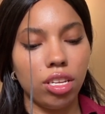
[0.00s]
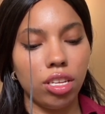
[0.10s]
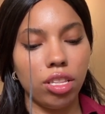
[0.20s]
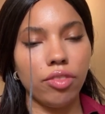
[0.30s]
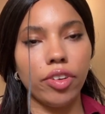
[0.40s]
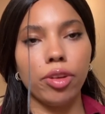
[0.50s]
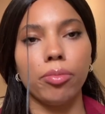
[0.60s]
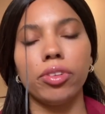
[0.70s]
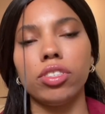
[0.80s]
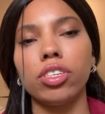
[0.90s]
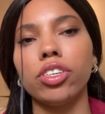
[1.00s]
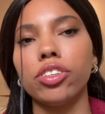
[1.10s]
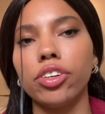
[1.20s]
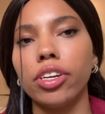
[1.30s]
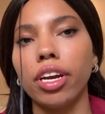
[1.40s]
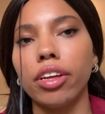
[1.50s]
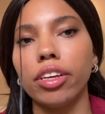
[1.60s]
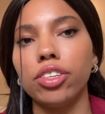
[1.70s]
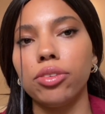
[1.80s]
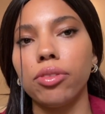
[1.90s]
particular in how they
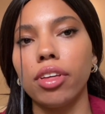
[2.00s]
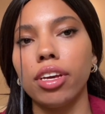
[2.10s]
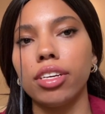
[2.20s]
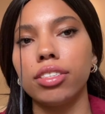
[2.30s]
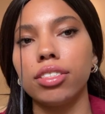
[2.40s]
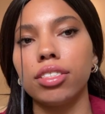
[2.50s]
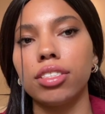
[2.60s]
do things.